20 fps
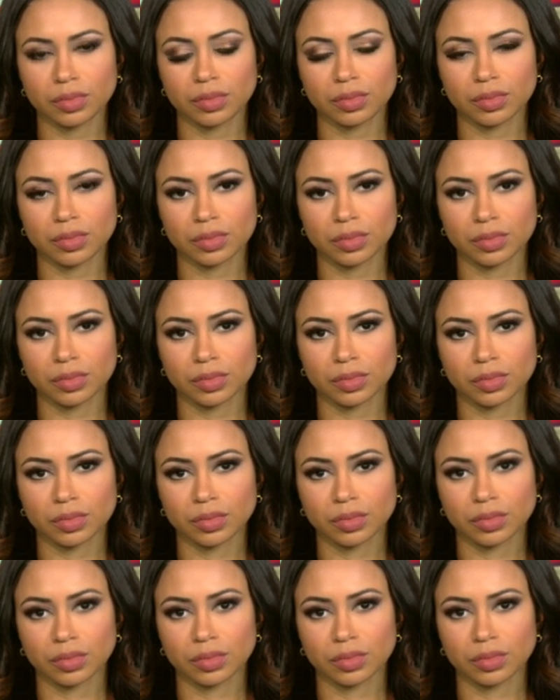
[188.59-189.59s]

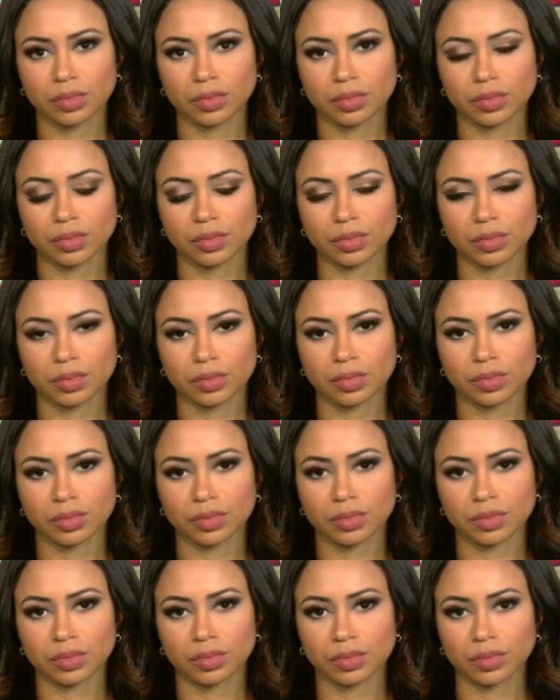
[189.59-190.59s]

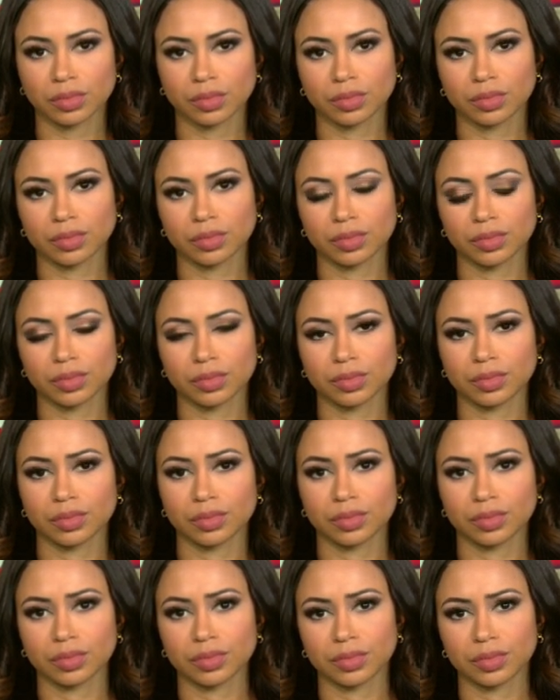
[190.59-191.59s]

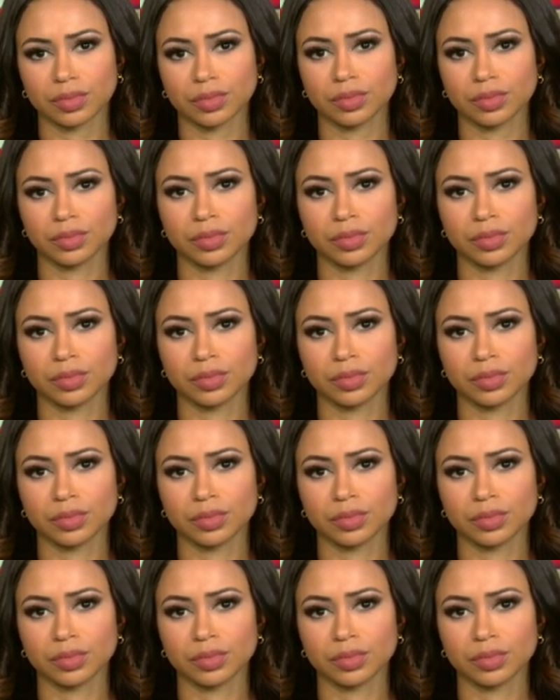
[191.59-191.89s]
The person shown says nothing.